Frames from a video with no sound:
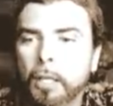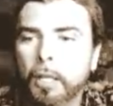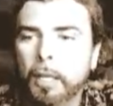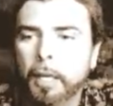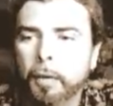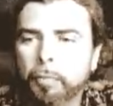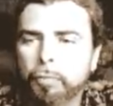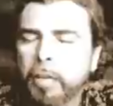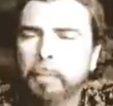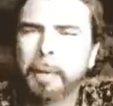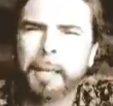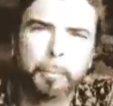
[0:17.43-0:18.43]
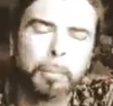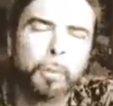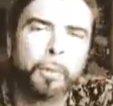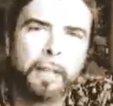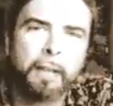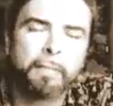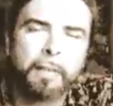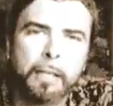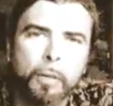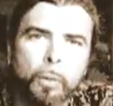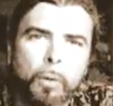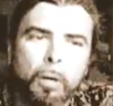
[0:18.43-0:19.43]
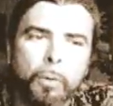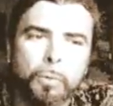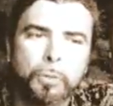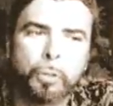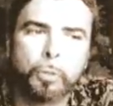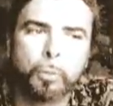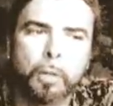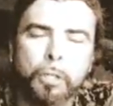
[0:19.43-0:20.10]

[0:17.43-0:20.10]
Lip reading: And a friend of mine uploaded that video onto